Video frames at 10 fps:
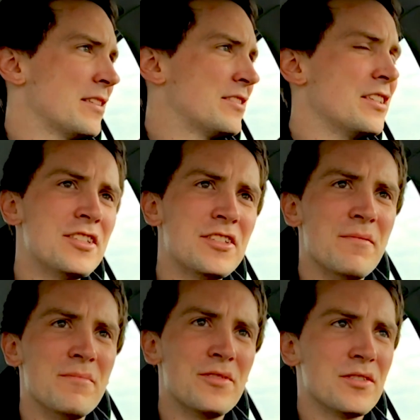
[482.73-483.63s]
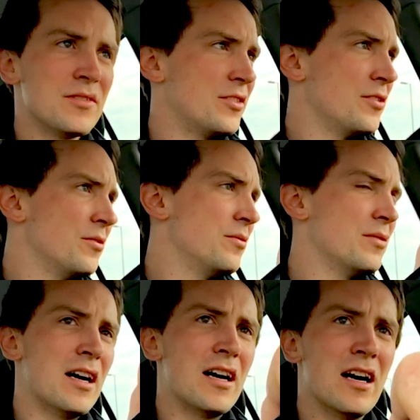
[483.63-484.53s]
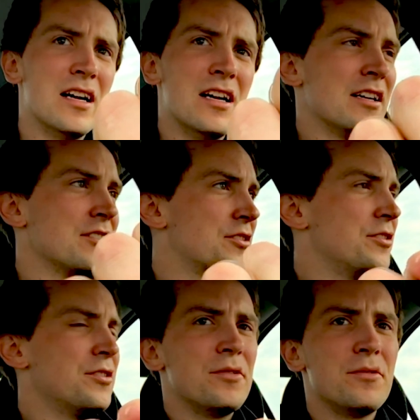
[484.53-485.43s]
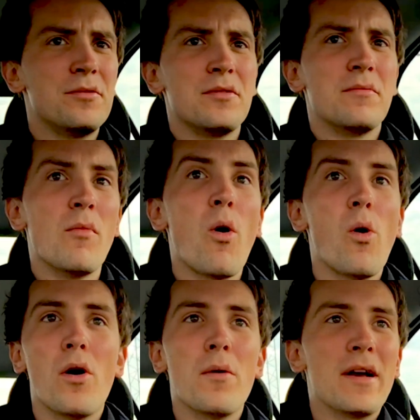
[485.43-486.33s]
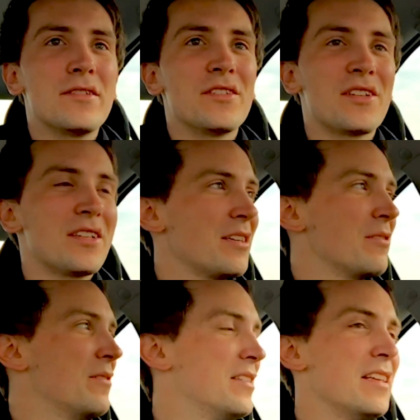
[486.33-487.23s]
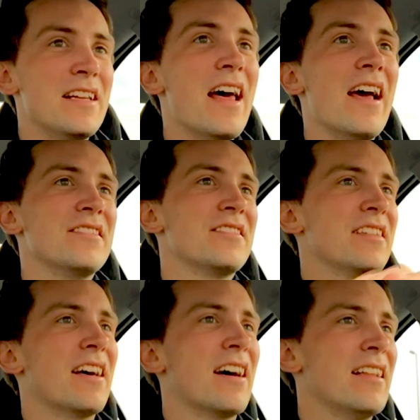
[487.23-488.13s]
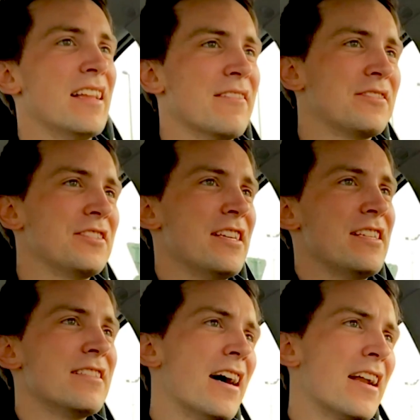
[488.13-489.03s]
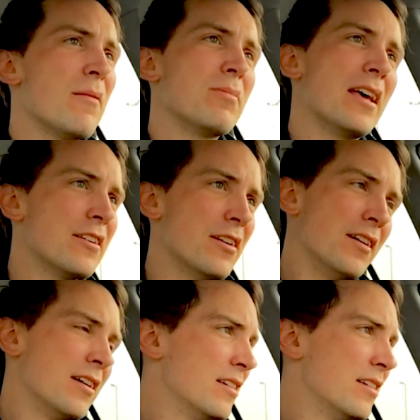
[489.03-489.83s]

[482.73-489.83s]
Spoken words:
systems to do more, basically, in less, and I'll have to eat that up later.